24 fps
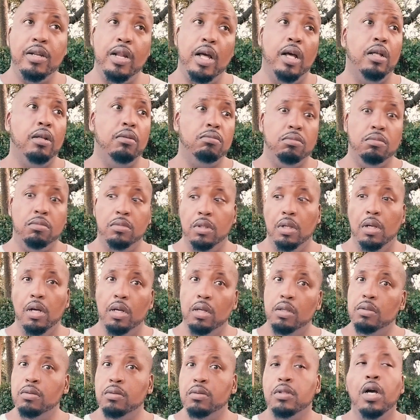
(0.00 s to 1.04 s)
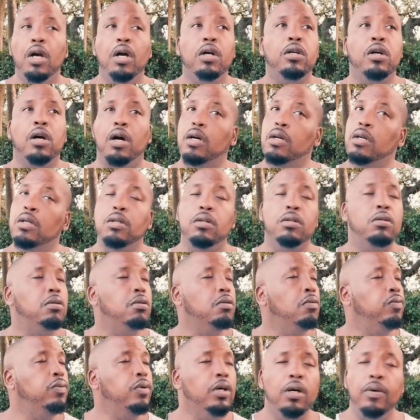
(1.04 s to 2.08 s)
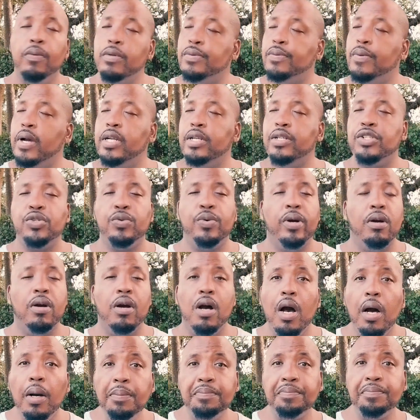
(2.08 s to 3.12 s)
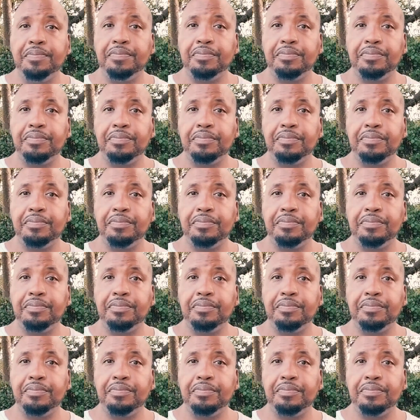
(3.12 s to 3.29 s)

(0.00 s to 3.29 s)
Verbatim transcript: Now, look, Will was ready to square up.